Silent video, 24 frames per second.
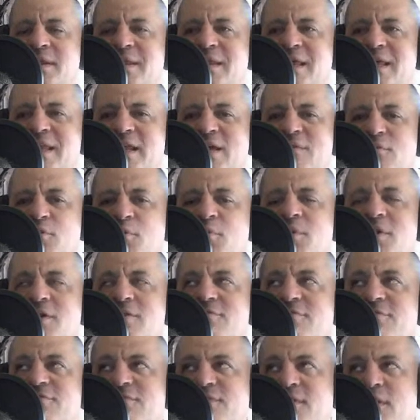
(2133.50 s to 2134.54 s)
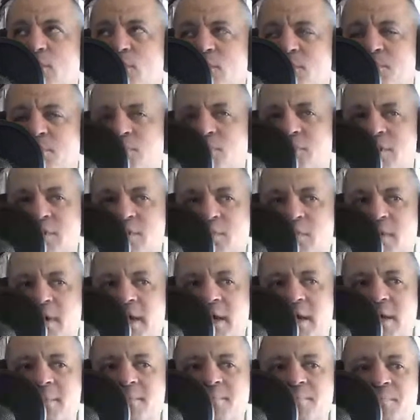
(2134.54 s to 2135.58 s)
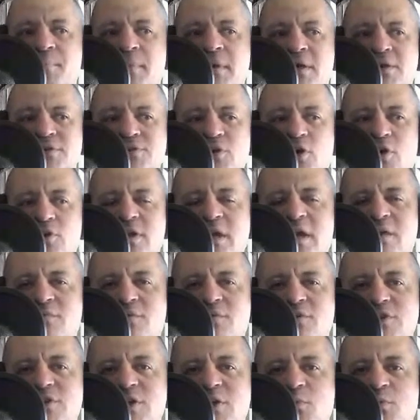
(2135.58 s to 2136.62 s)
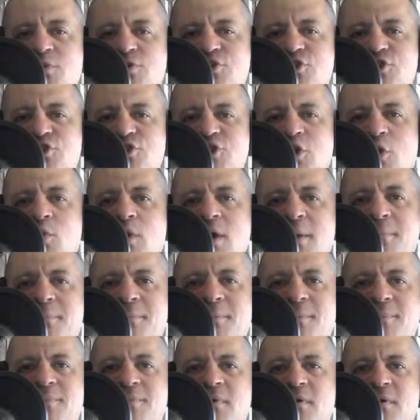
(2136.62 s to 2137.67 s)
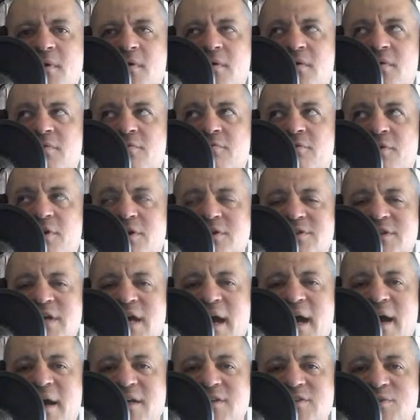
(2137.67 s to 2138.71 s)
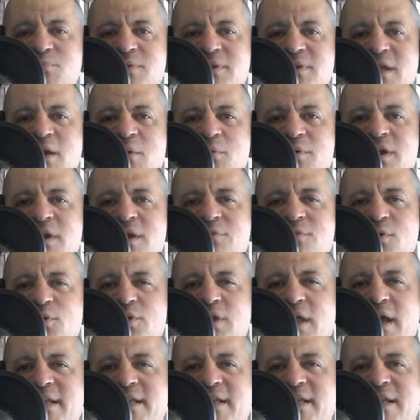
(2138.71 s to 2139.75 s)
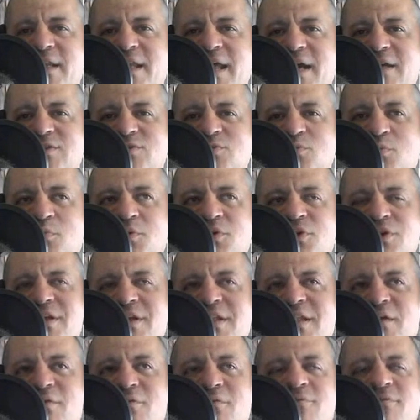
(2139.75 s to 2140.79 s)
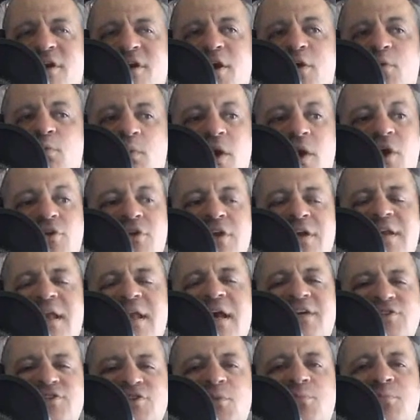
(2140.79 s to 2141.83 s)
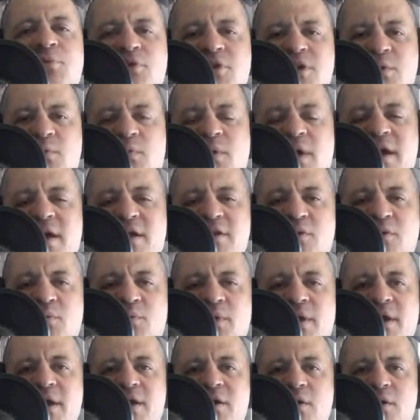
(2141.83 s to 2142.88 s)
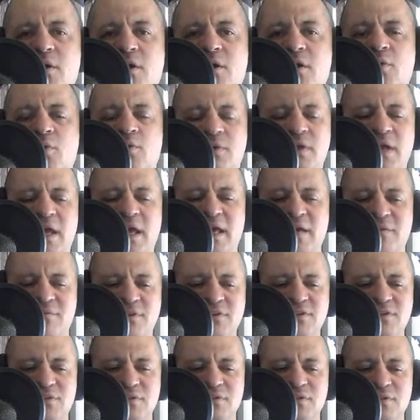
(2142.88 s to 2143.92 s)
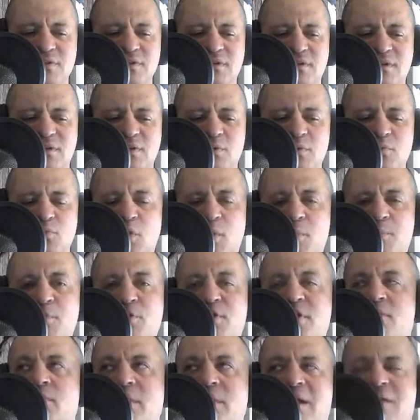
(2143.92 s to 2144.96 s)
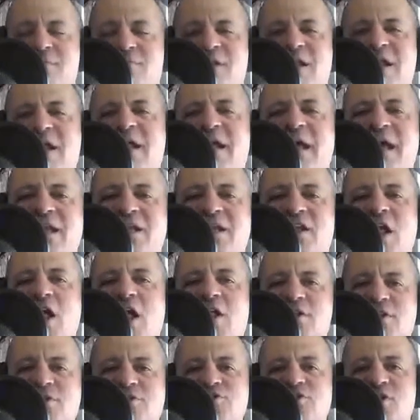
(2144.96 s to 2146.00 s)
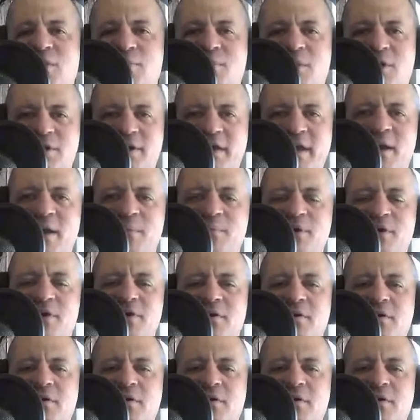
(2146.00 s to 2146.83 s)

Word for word: They never really fit with Bully Ray because all they ever did was show up for attacks, but they were never like next, really. They were very rarely next to Bully Ray in the ring where they even, where Bully Ray even acknowledged them on camera.